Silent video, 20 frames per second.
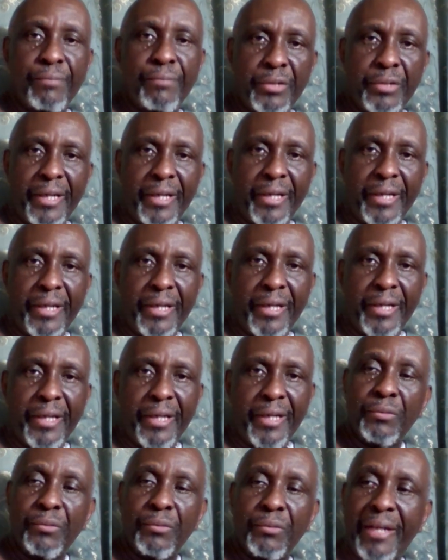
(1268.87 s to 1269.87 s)
And we need to go
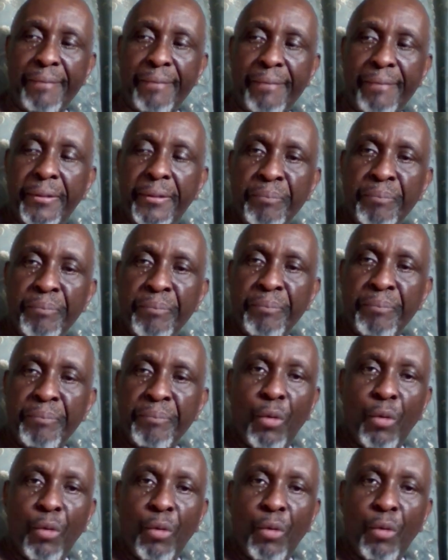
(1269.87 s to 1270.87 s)
over it back
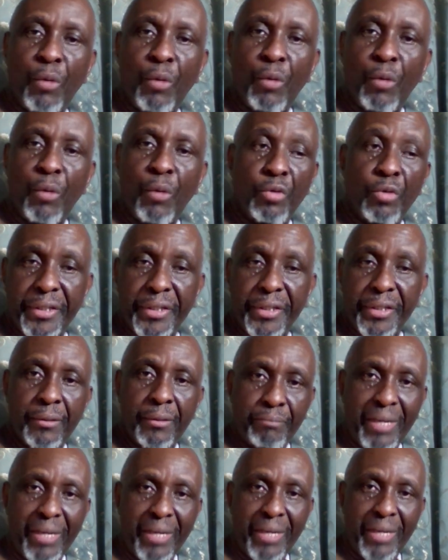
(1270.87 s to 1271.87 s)
and forth. But the mental
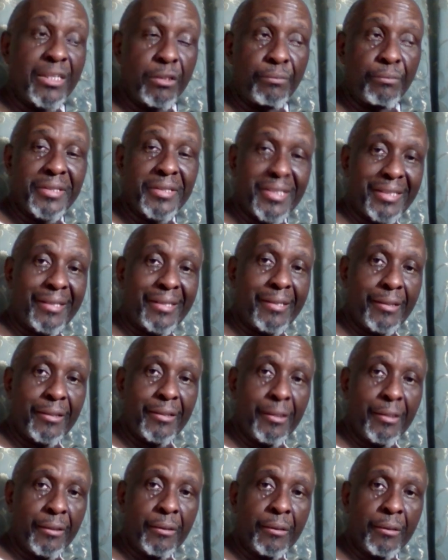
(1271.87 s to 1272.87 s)
model is key.
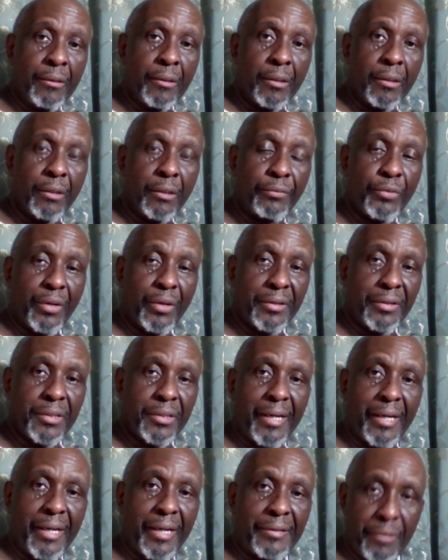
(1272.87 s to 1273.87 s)
If you understand,
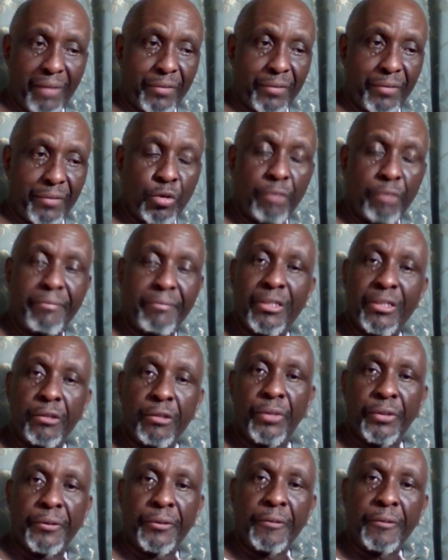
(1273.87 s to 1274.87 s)
if you have a good mental
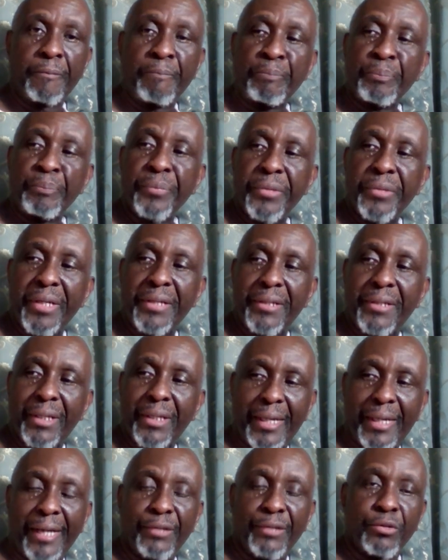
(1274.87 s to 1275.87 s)
model, then the
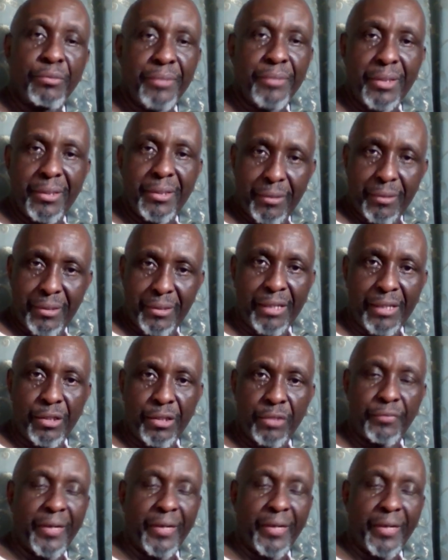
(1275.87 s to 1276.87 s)
client will be
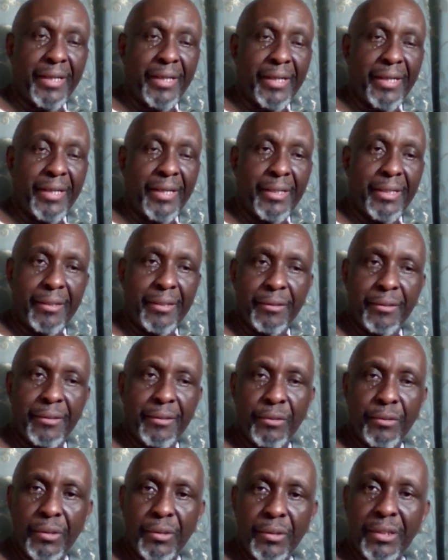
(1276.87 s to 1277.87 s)
satisfied and they'll be
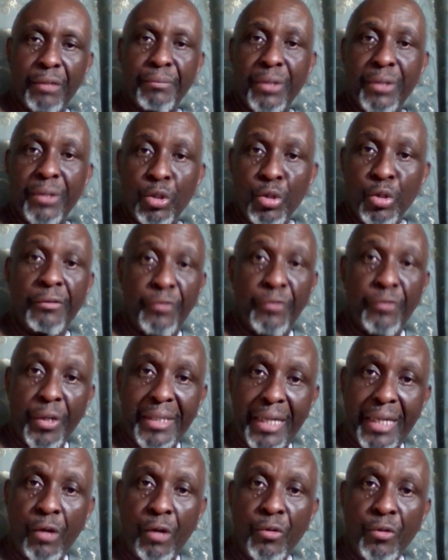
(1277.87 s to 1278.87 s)
looking forward now to
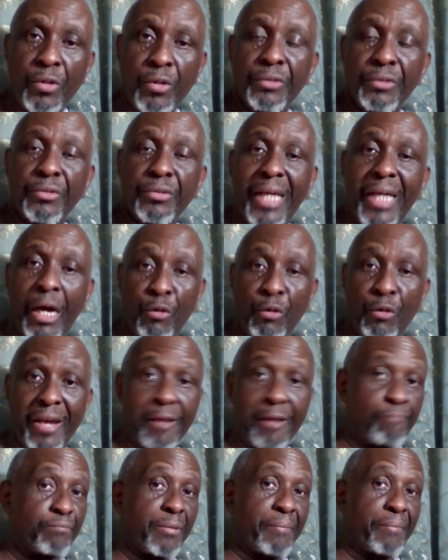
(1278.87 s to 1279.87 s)
see how we're
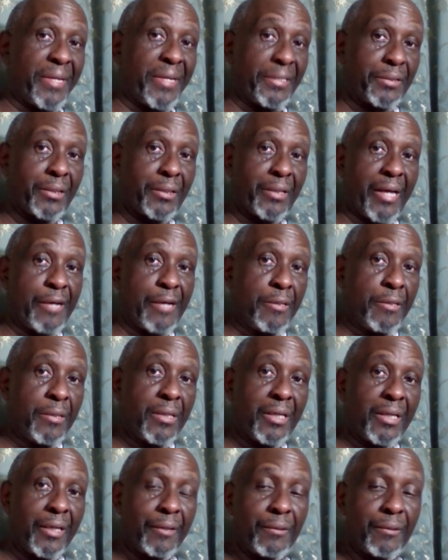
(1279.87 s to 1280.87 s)
implementing that in the
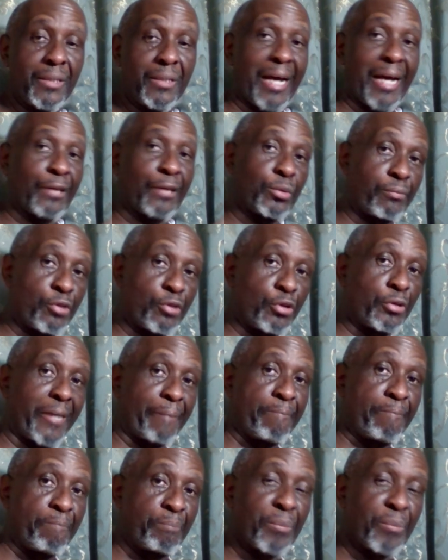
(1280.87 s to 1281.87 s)
actual prototype.
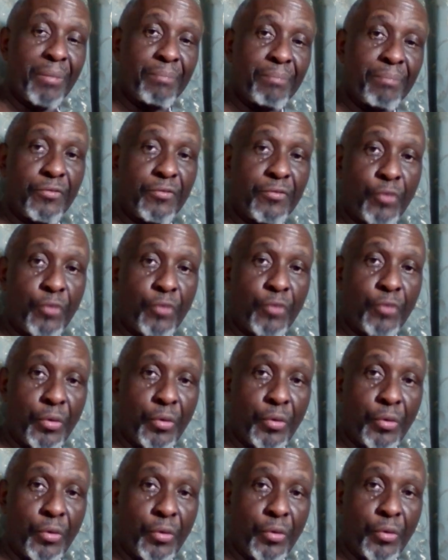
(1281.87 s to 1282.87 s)
But before that,
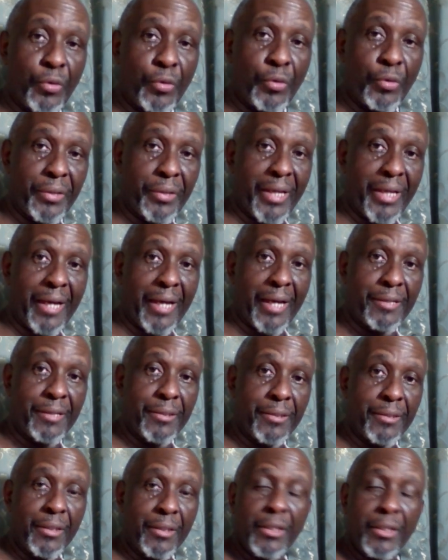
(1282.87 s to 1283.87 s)
we should have at
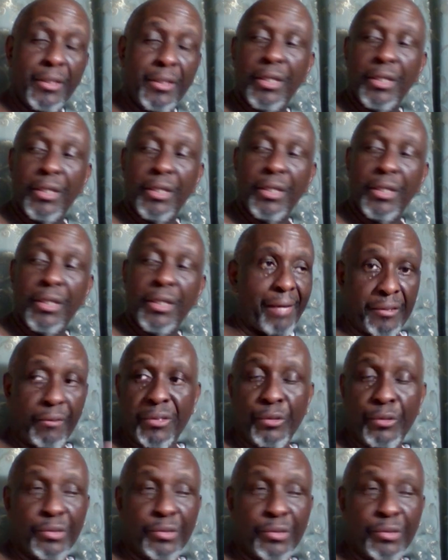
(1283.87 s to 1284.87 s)
least our scenarios
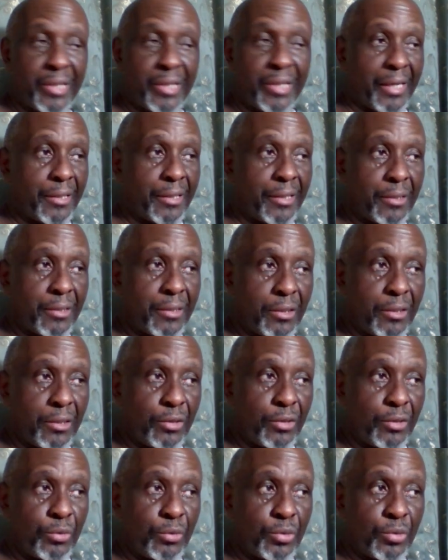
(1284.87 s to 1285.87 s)
and user
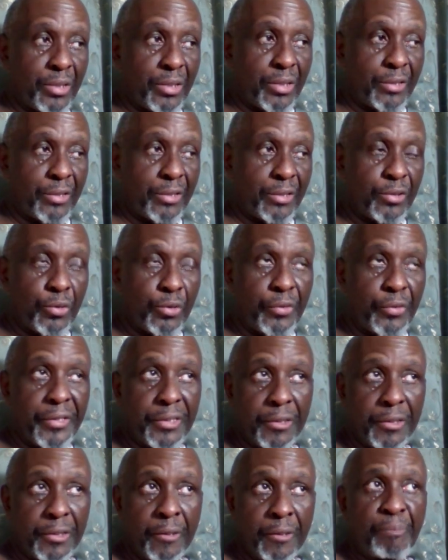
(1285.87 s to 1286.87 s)
stories
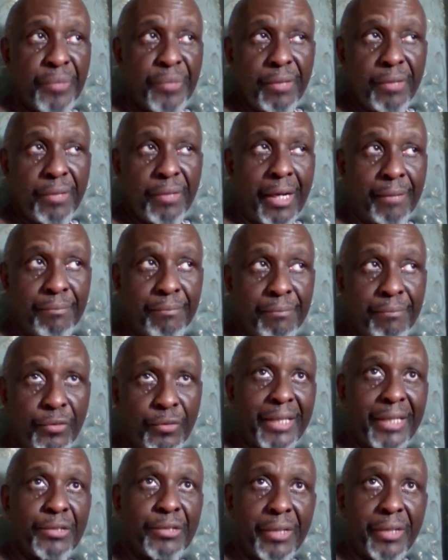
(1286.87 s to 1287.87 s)
before we get to that.
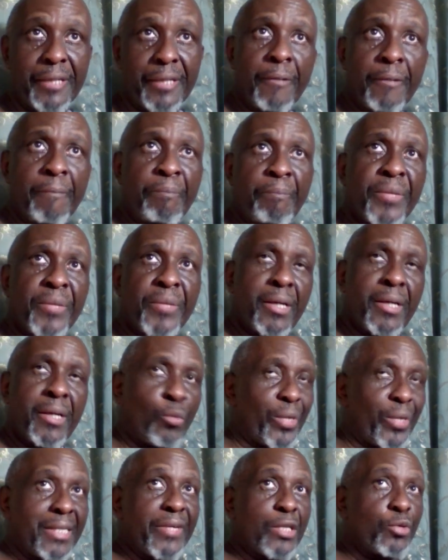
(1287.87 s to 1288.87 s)
We can even
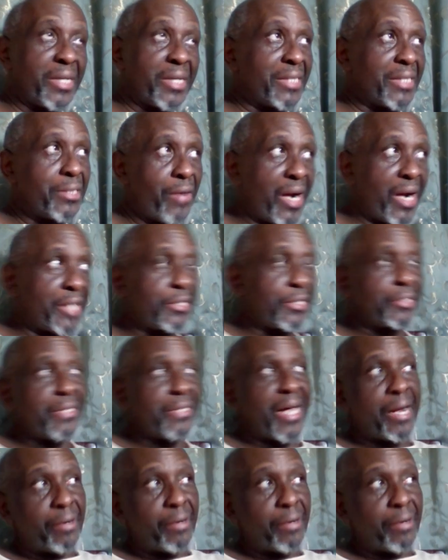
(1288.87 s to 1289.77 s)
do an interaction diagram, but